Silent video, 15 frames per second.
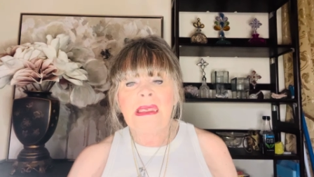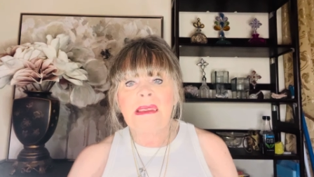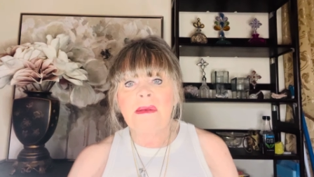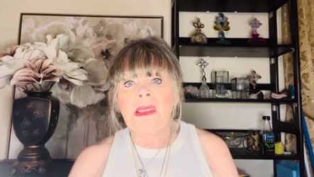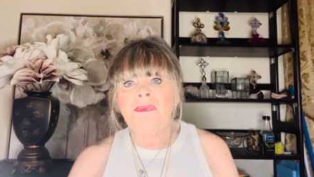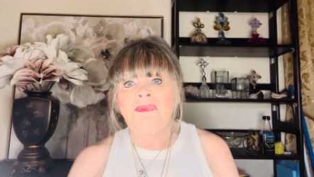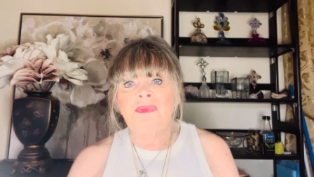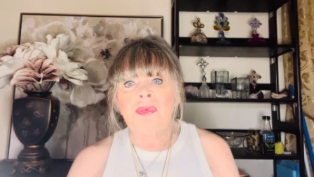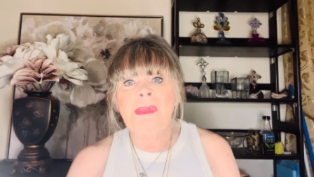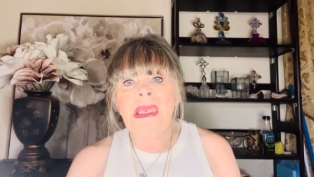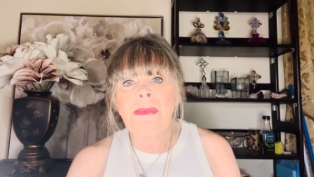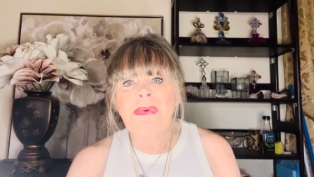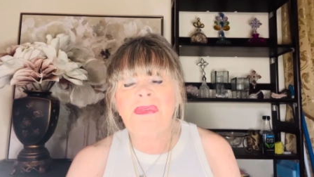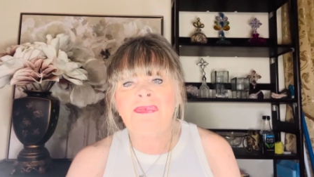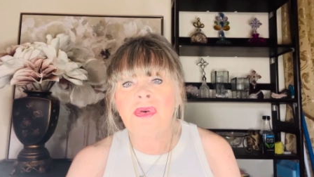it, for
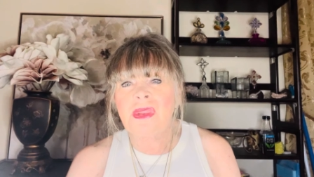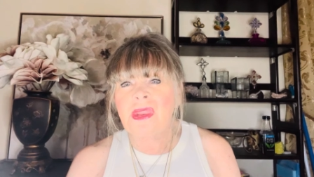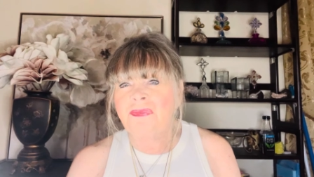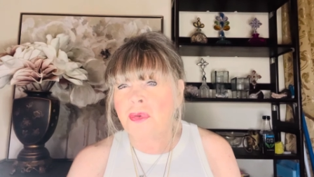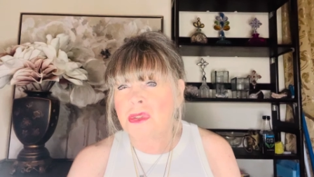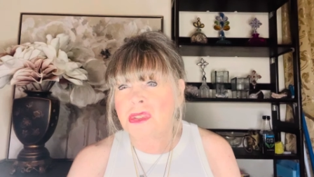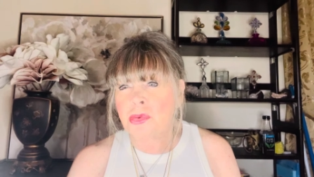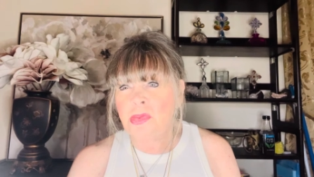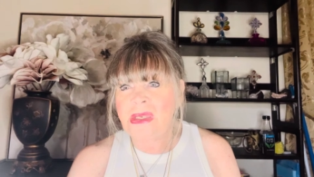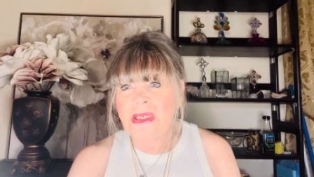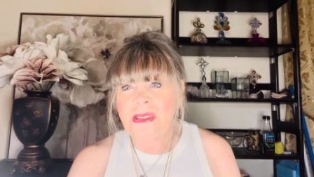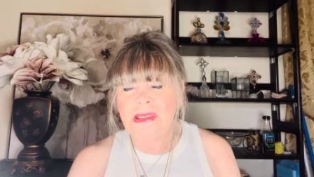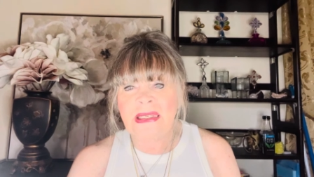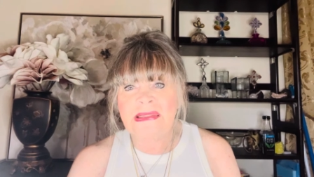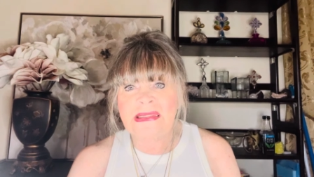maybe for the first week,
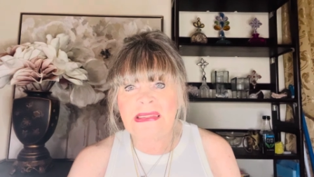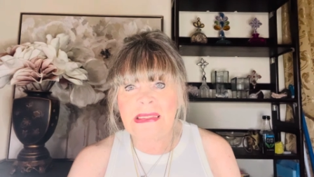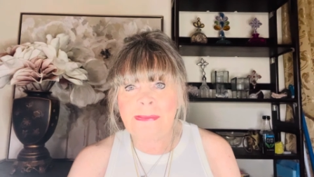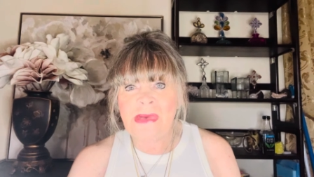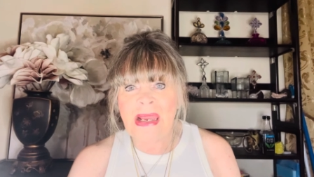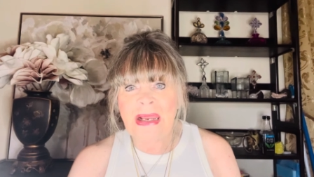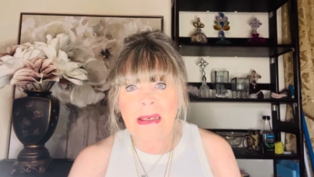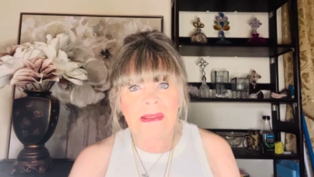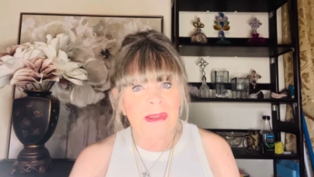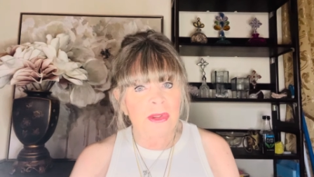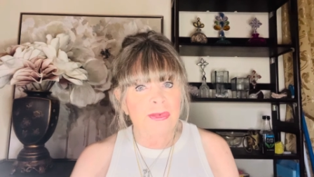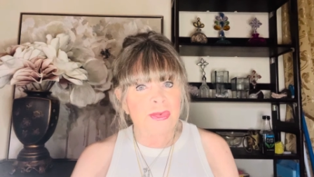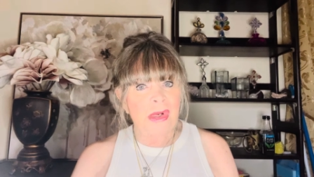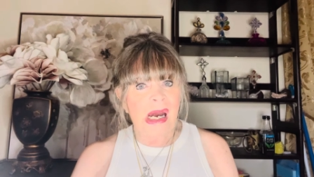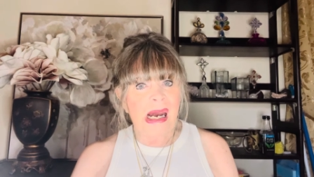it could seem like a little
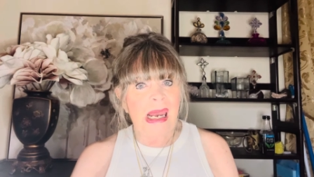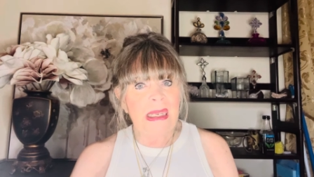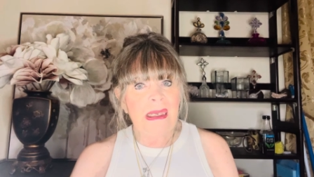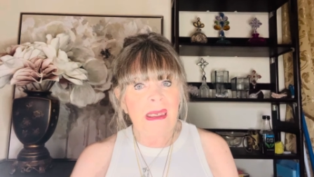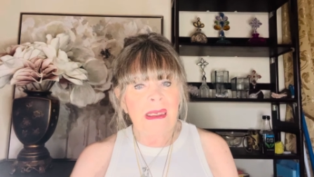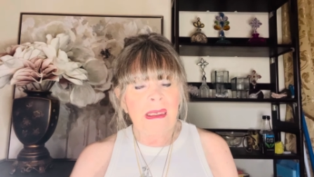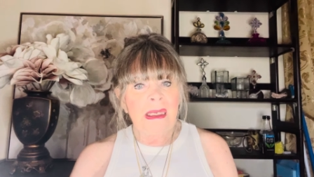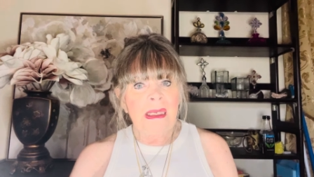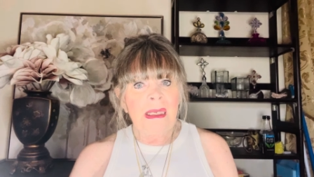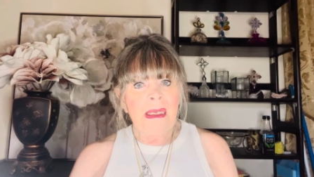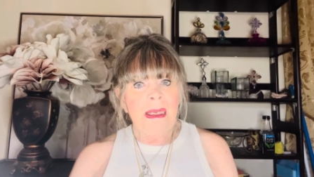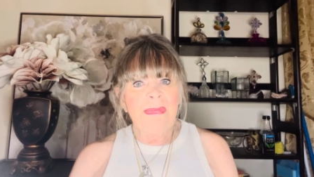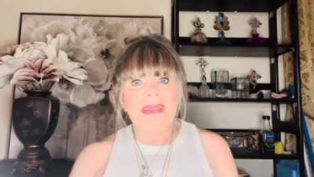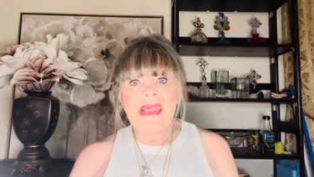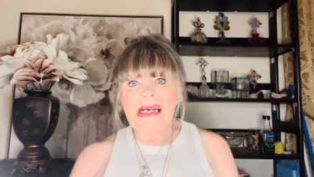dry,
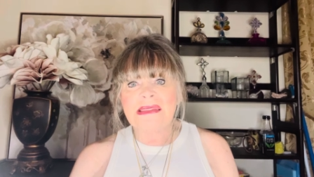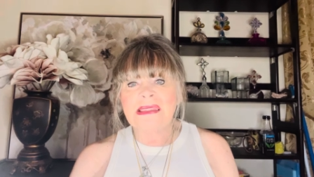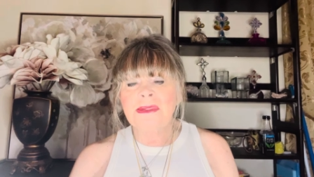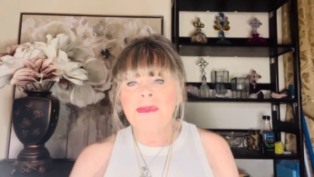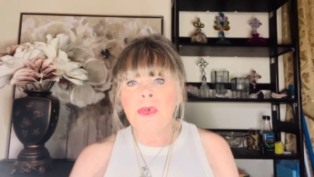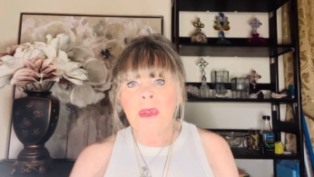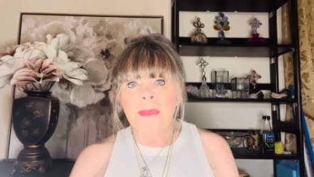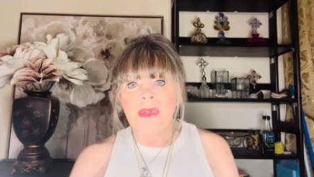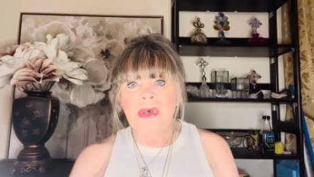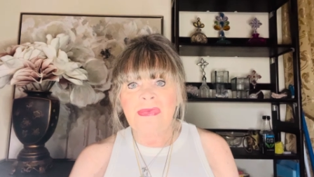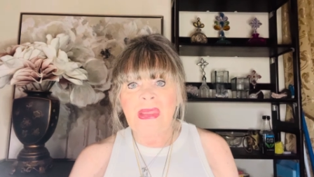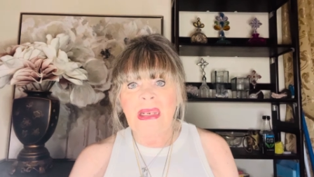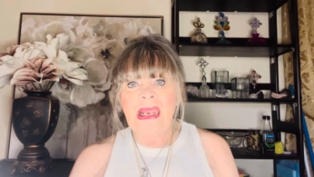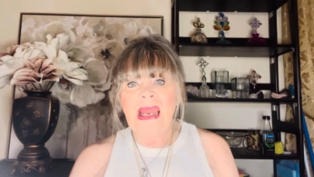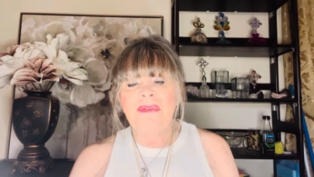but that's normal. And
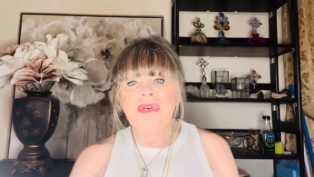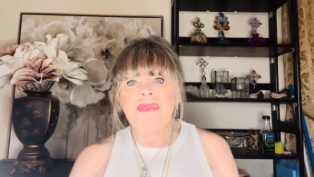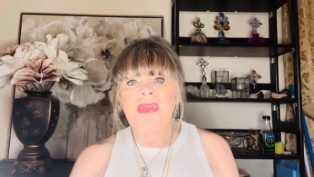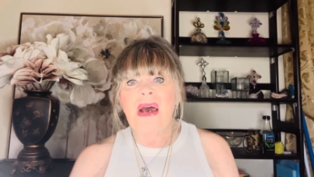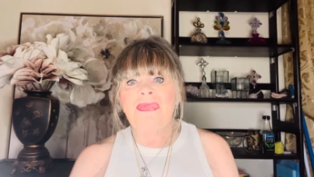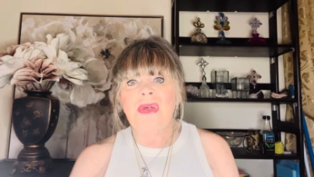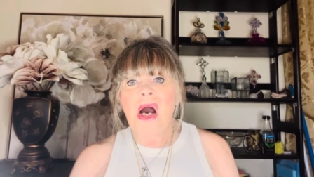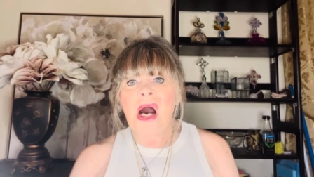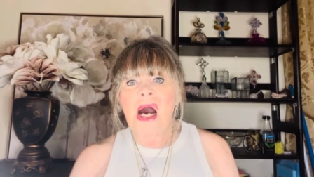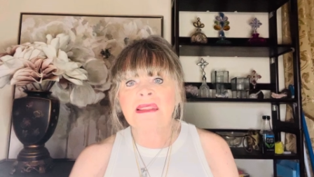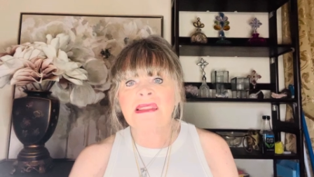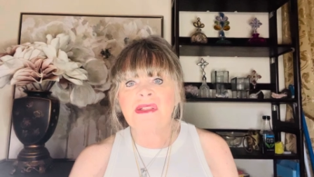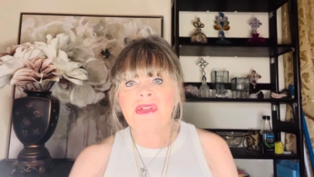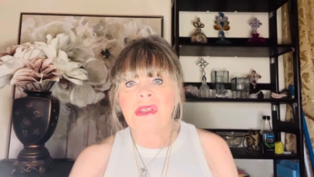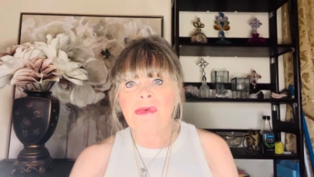then after that, the
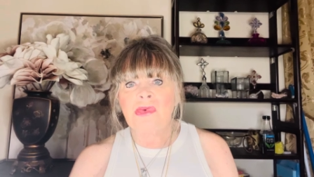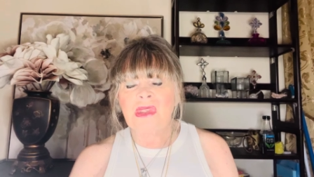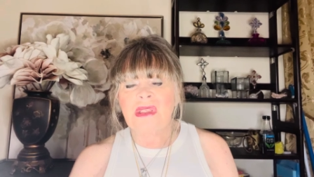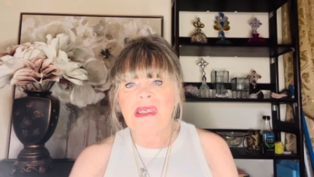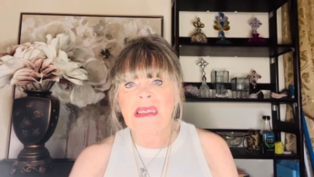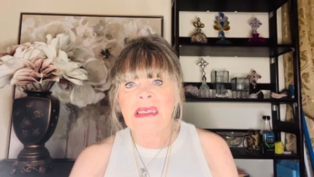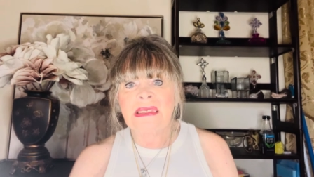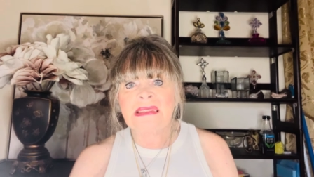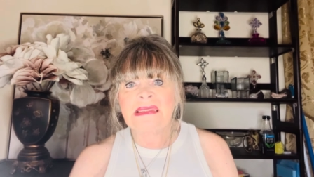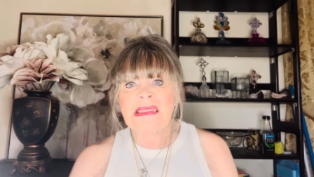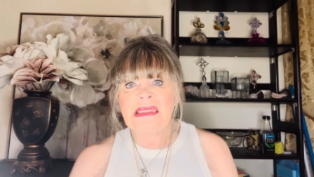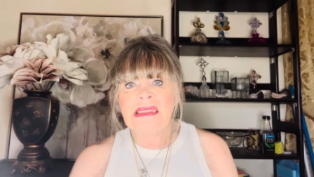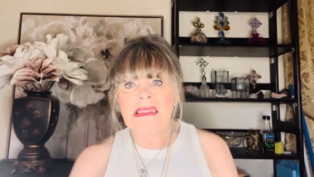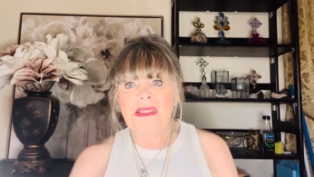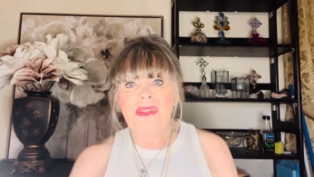oxygen really kicks
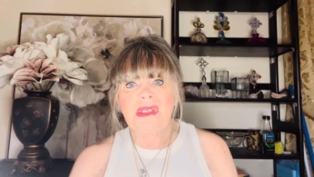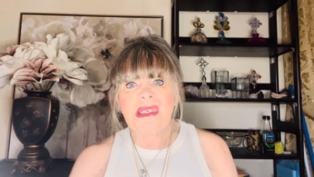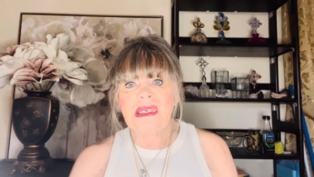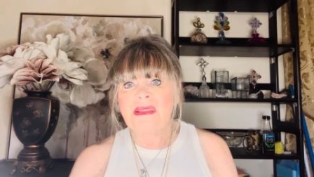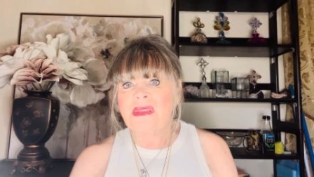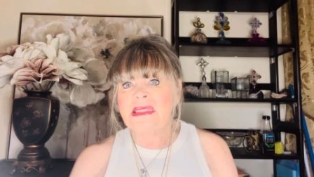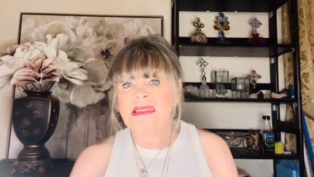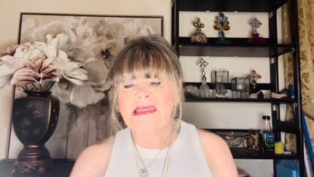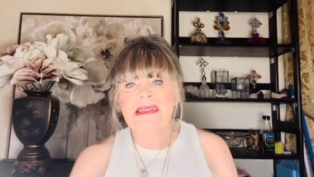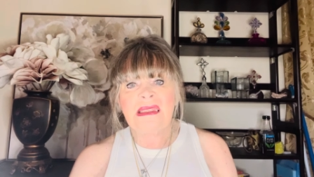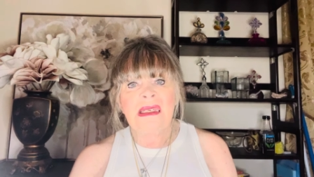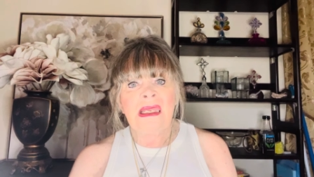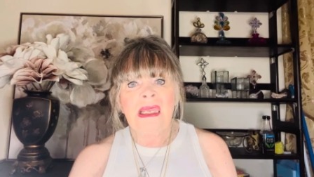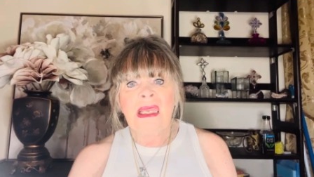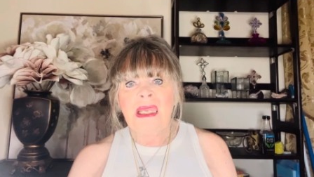in and you get this
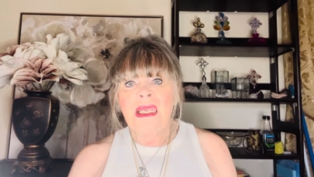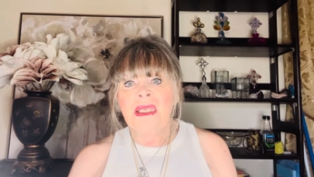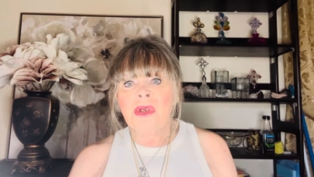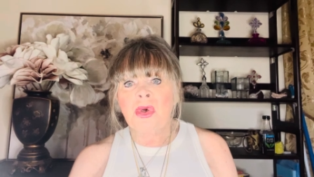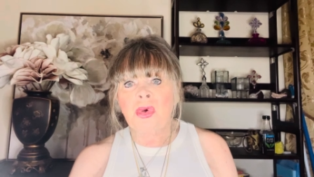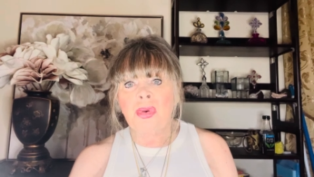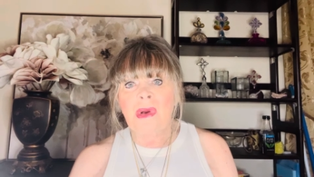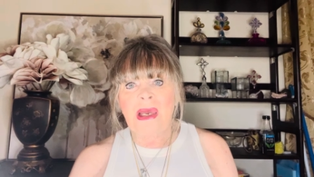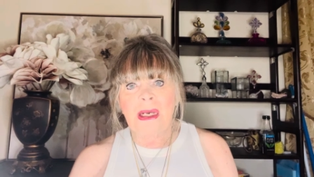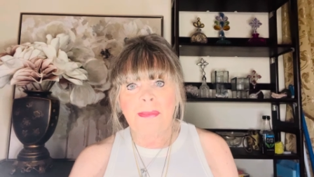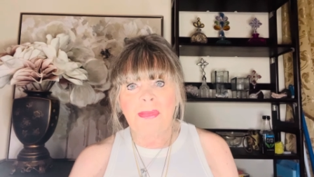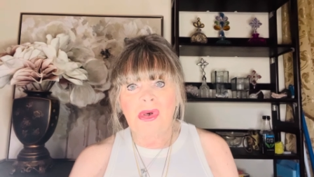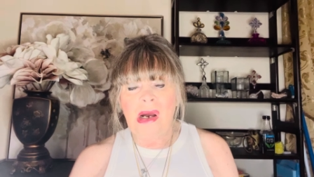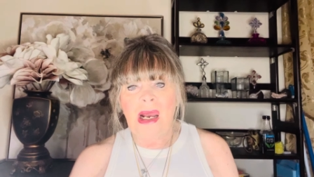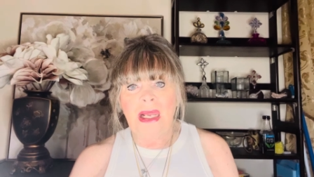
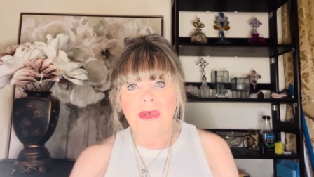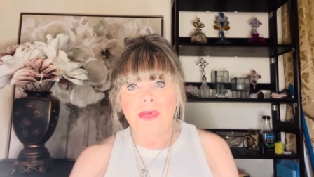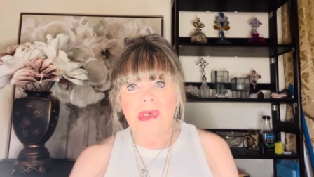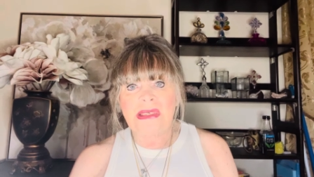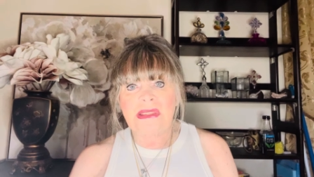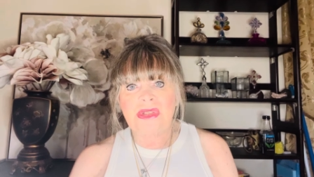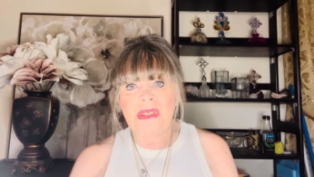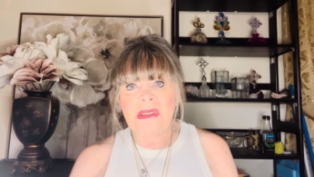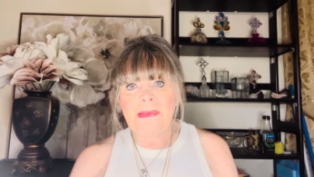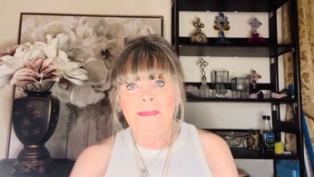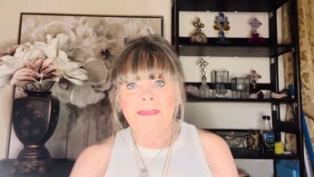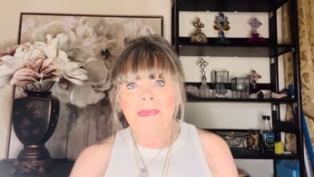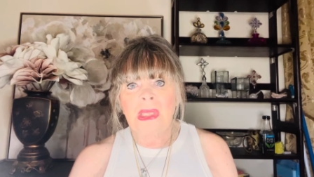incredible hydration.